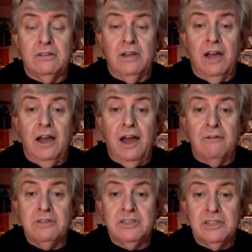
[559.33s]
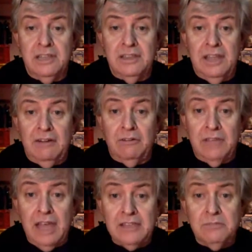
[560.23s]
I was sitting there on
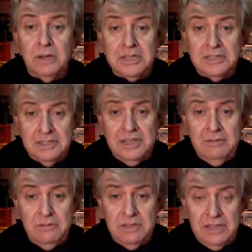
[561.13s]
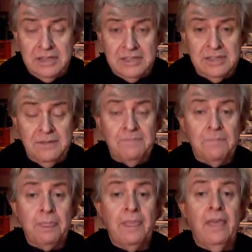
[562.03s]
the edge of my seat with this,
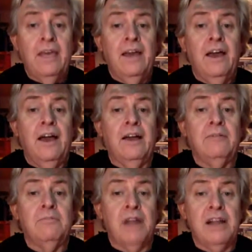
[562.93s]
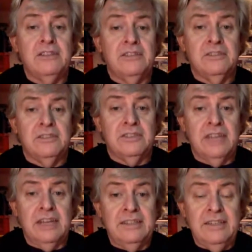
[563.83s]
and Branson
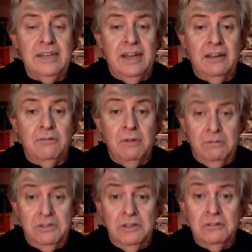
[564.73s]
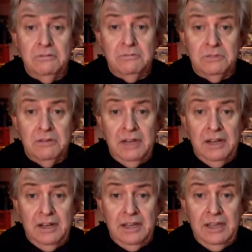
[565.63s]
said, we were doomed,
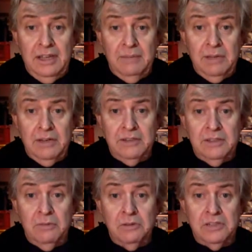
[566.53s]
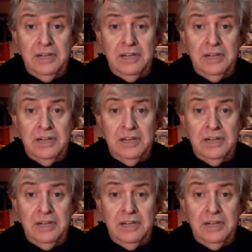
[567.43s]
really, because there wasn't